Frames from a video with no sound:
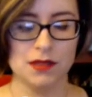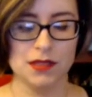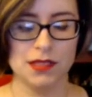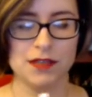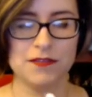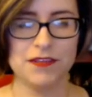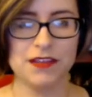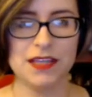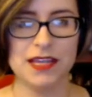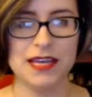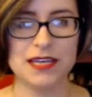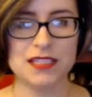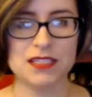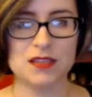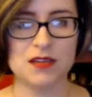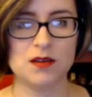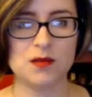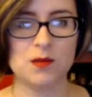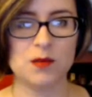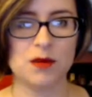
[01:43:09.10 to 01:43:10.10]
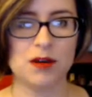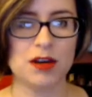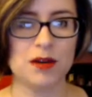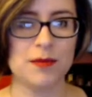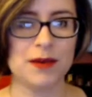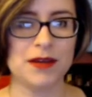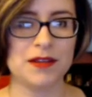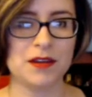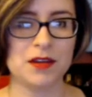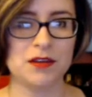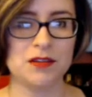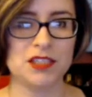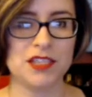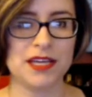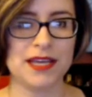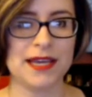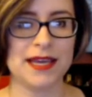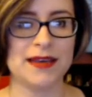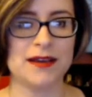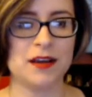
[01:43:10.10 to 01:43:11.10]
If you'd like to know more about
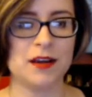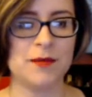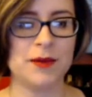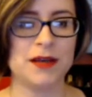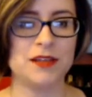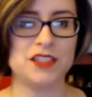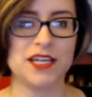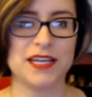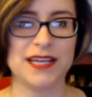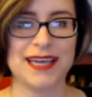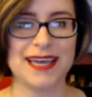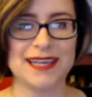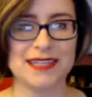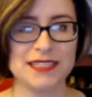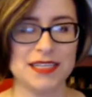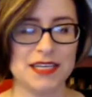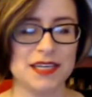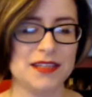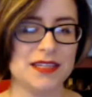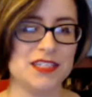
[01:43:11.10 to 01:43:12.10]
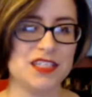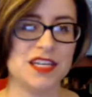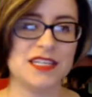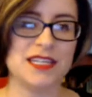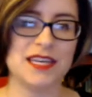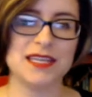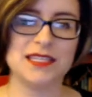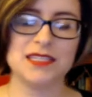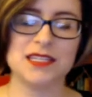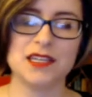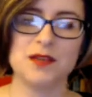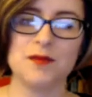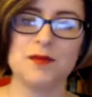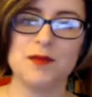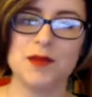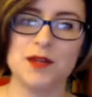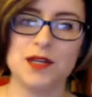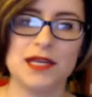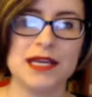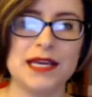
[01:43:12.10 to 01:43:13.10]
Gigantic and the Gigantic
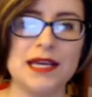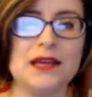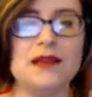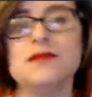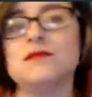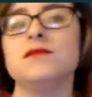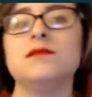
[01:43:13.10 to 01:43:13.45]
community,